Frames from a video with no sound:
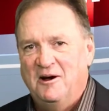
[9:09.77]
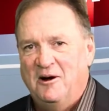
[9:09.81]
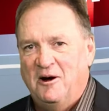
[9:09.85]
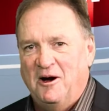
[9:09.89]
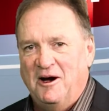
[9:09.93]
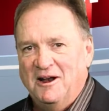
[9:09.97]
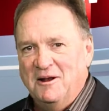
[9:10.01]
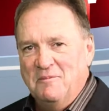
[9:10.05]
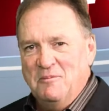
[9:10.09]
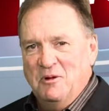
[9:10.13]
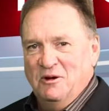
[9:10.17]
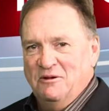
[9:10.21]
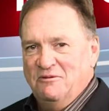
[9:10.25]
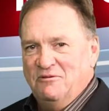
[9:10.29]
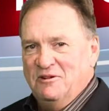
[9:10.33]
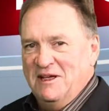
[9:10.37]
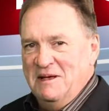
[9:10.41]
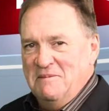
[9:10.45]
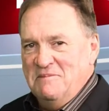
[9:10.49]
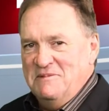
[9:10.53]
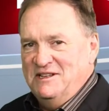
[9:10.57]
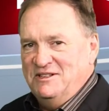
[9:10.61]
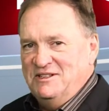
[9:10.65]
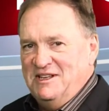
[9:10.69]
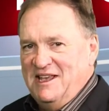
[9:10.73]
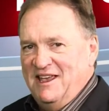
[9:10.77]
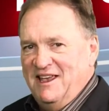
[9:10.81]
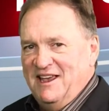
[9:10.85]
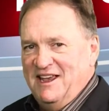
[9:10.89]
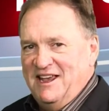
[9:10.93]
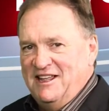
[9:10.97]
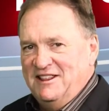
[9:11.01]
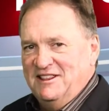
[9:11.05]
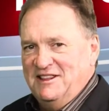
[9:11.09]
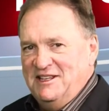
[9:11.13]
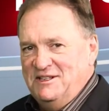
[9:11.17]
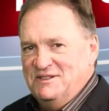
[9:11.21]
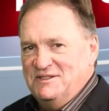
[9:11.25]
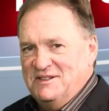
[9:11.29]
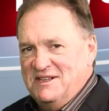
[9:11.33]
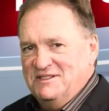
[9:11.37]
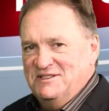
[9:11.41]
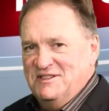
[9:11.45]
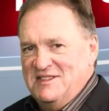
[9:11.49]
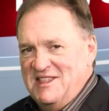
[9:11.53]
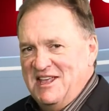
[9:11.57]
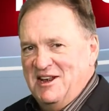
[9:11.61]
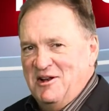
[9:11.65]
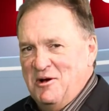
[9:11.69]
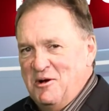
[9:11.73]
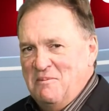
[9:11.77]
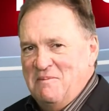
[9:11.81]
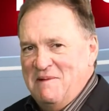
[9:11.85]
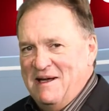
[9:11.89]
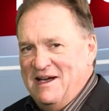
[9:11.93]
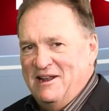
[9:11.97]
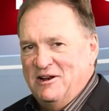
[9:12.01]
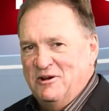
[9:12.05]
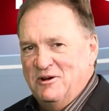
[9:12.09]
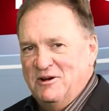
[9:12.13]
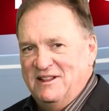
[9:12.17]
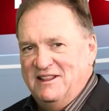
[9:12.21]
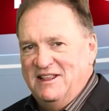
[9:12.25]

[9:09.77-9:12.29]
Automotive companies can't get these because they don't matter